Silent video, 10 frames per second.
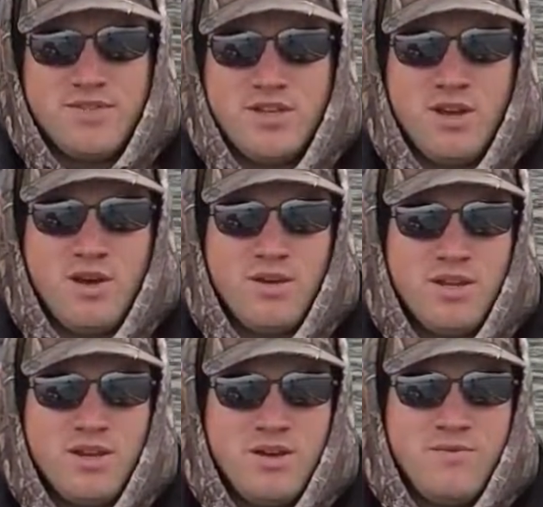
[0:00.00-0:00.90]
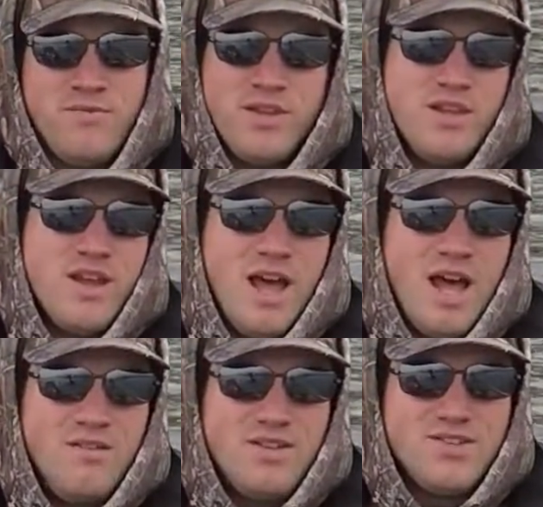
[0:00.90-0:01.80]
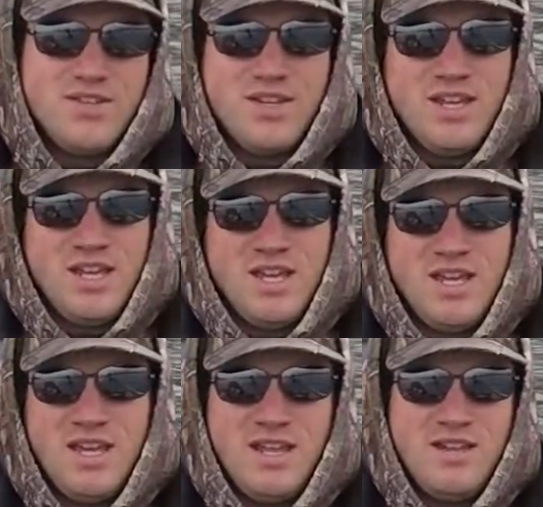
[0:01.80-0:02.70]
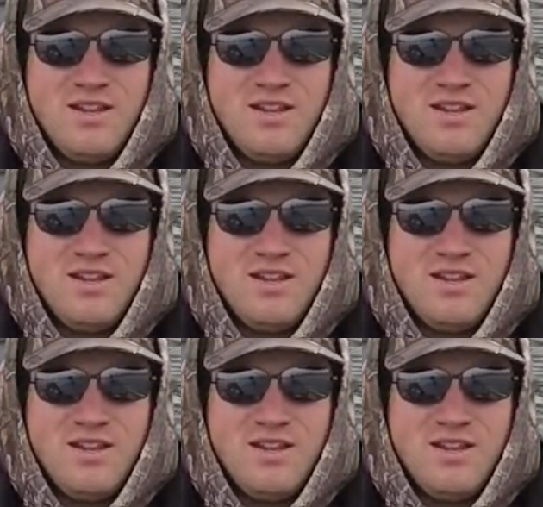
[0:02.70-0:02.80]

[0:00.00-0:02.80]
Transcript: So you know, obviously it